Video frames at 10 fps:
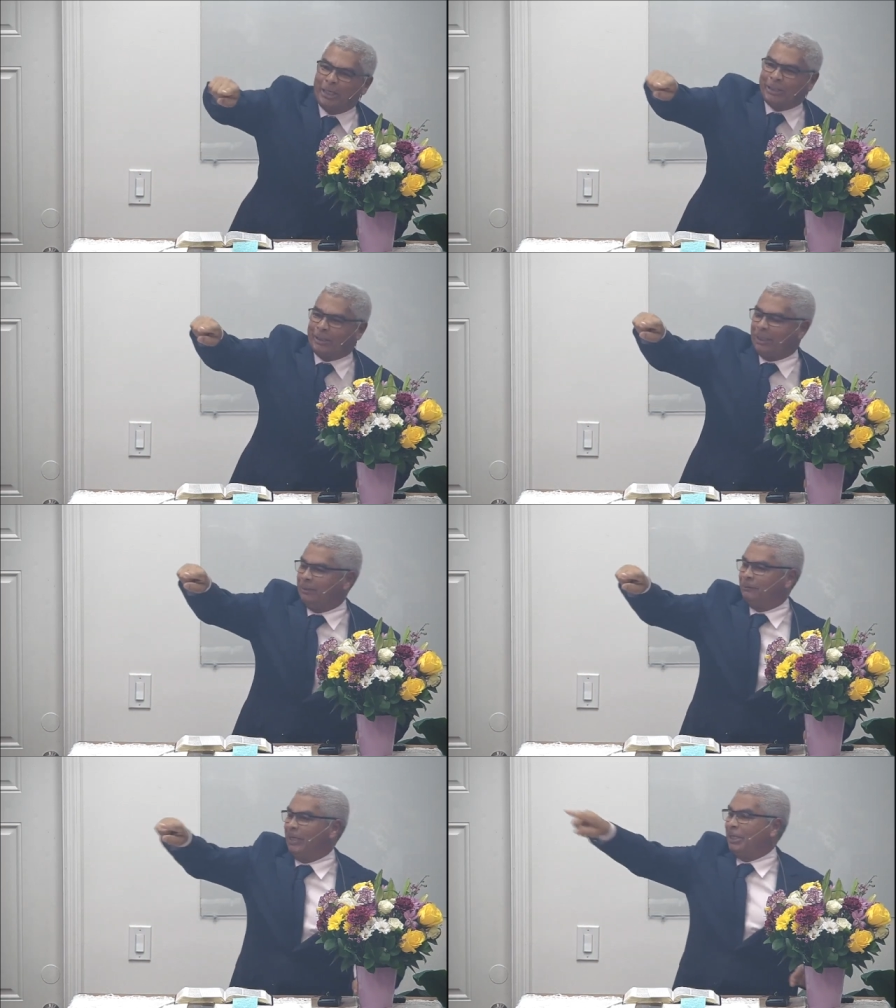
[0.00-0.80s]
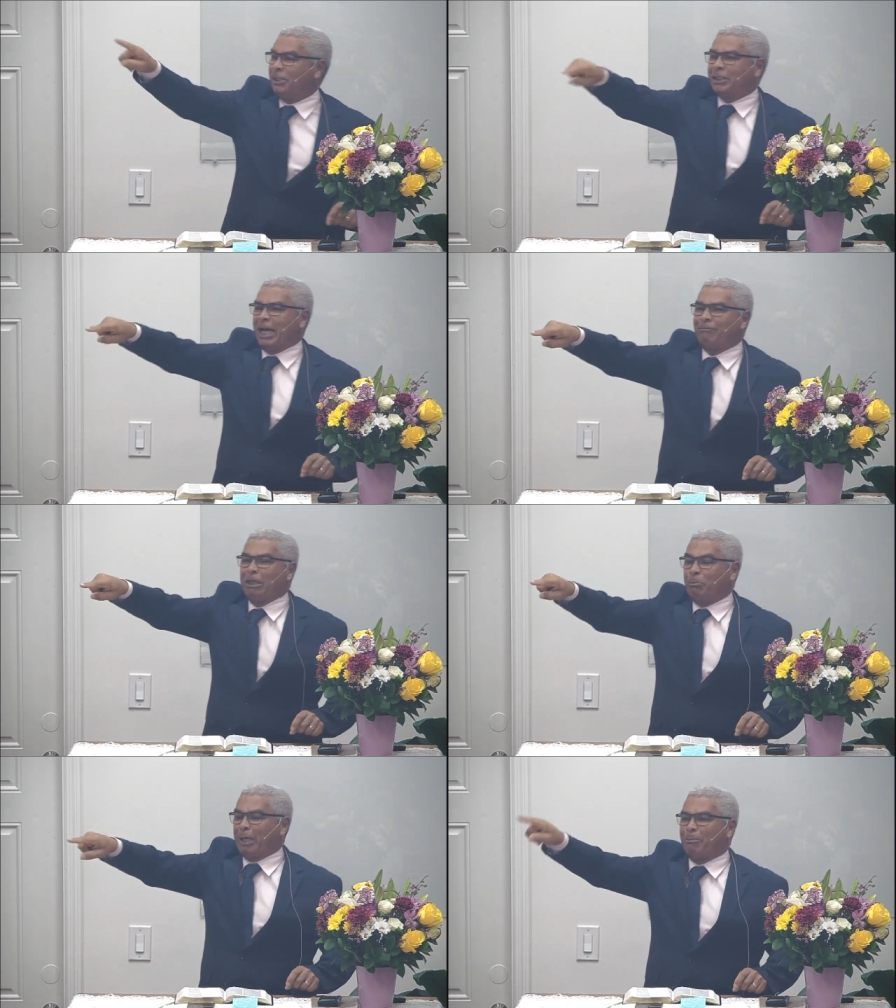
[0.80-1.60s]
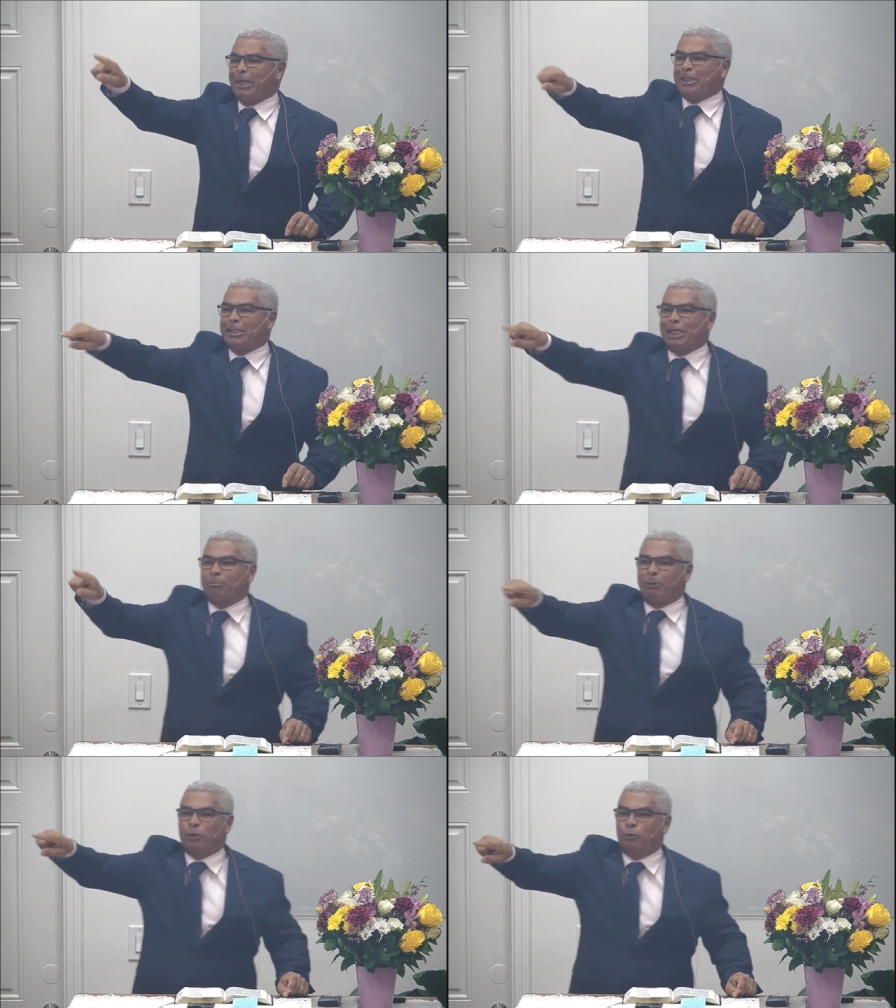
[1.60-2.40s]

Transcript: Jesus was baptized, where John